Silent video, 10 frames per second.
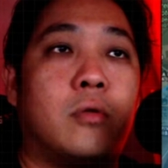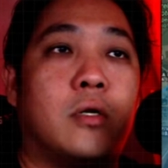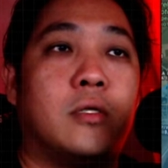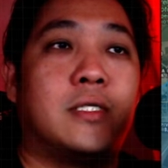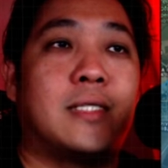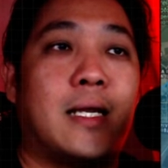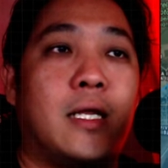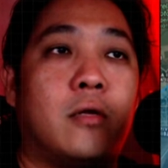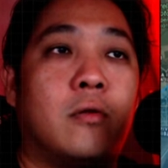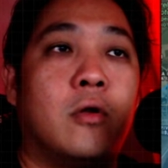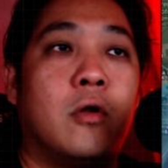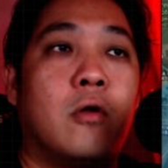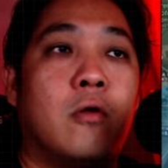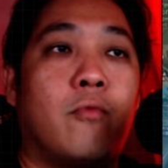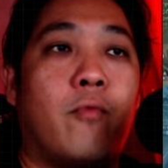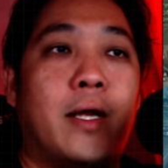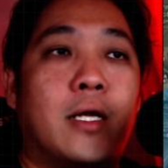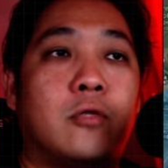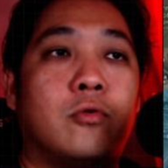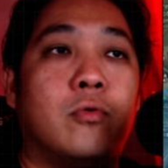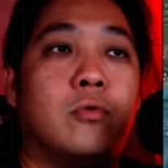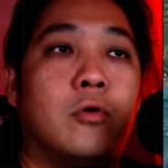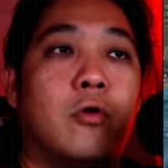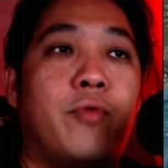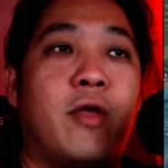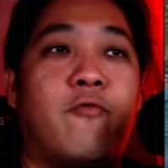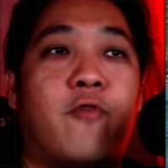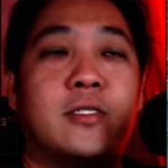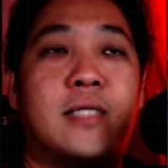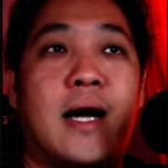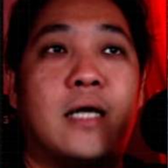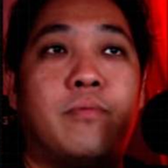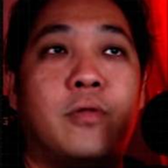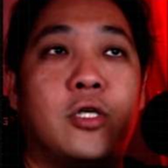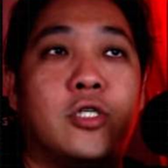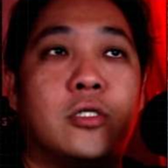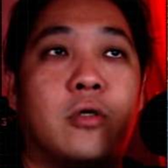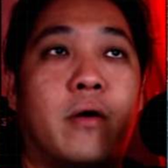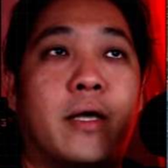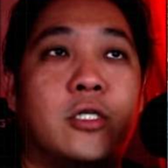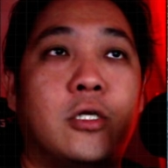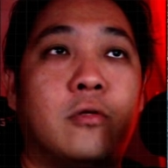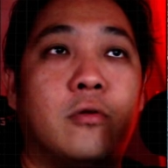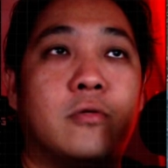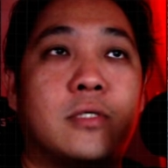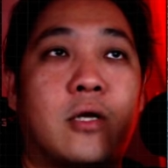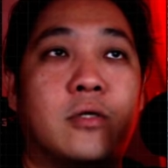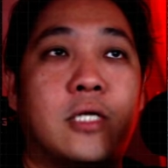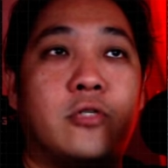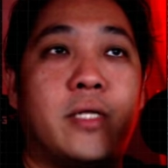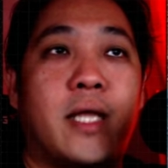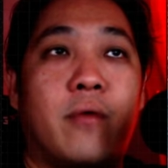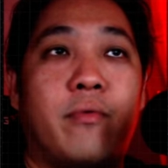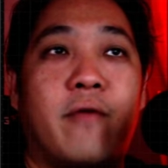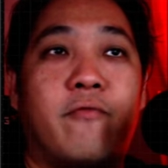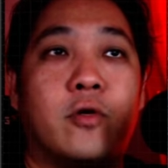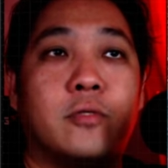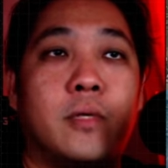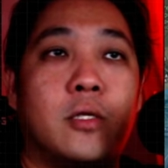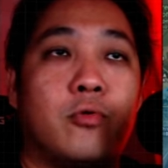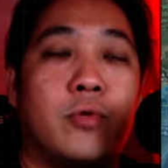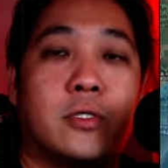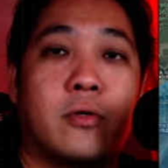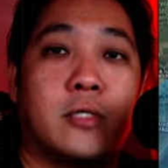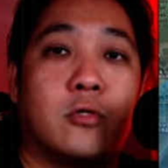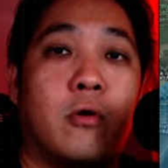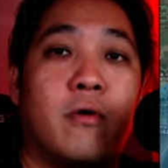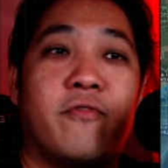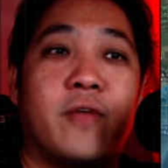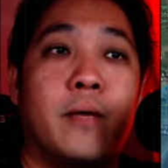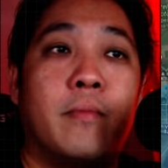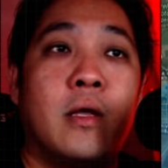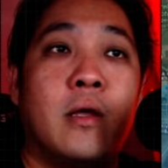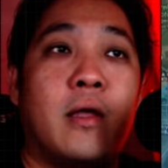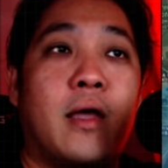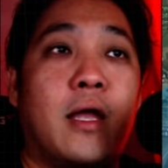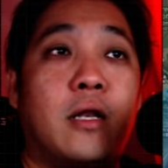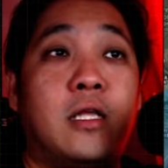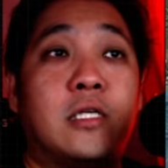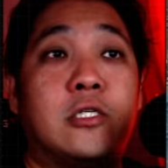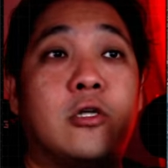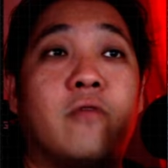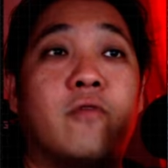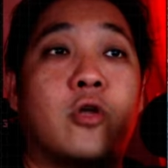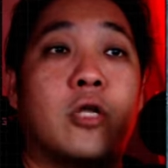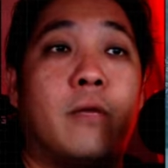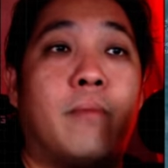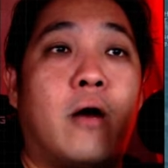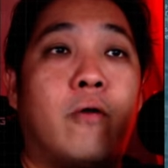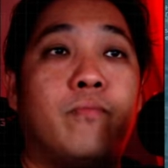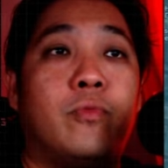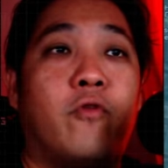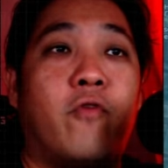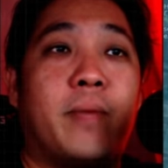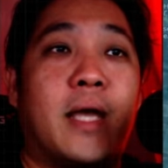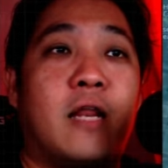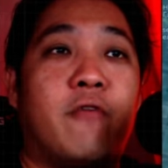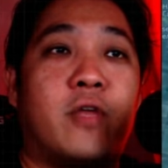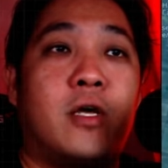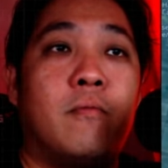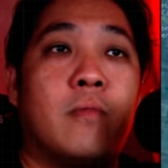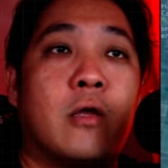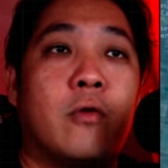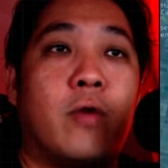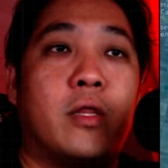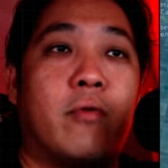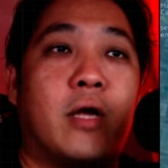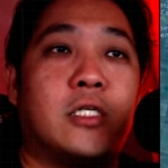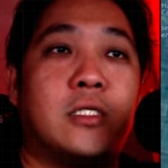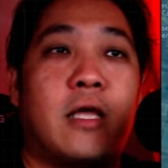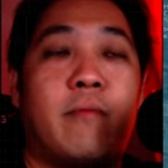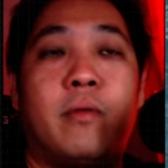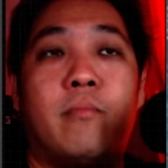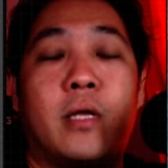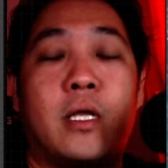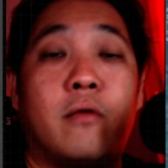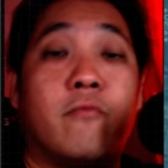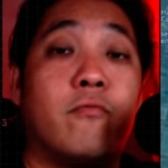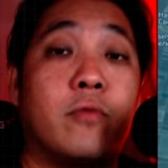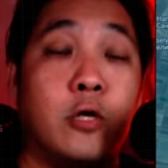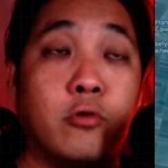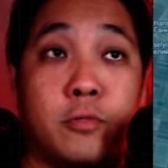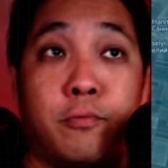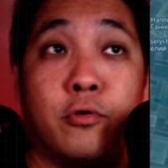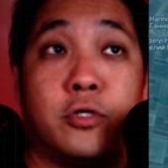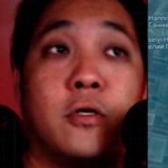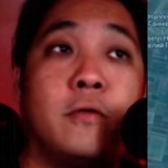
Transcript: deciding whether to reinforce the other positions, or actually concentrate their reinforcement towards Krasnohorivka. And this is not even talking about Novomihailivka, where the Russians have been making huge push